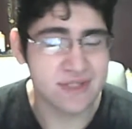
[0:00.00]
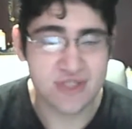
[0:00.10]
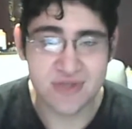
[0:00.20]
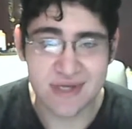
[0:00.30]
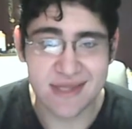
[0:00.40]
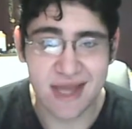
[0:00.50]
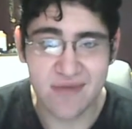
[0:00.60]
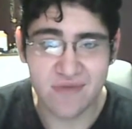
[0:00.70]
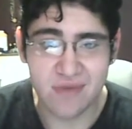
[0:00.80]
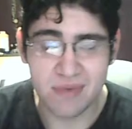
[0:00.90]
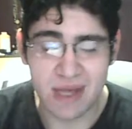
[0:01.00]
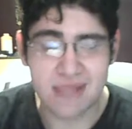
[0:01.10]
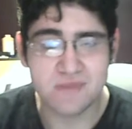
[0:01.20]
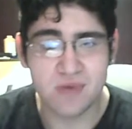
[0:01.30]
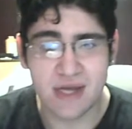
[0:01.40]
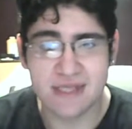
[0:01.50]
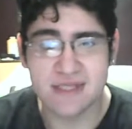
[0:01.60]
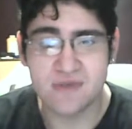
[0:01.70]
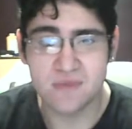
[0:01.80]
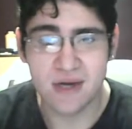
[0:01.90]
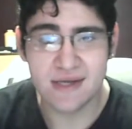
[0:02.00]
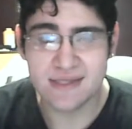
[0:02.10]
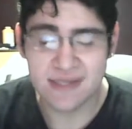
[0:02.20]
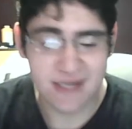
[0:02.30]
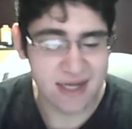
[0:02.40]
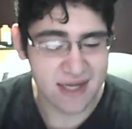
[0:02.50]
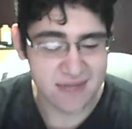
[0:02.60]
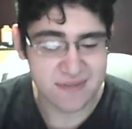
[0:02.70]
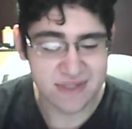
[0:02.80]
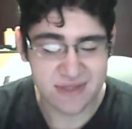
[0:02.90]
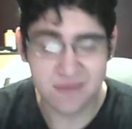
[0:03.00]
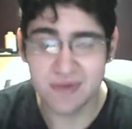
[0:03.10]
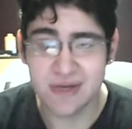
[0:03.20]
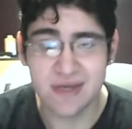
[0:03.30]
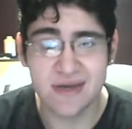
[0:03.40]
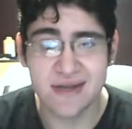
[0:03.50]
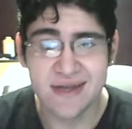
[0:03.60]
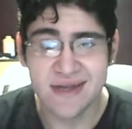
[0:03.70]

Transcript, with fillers: strict diet for the past probably two months and I, uh, I'm still pretty good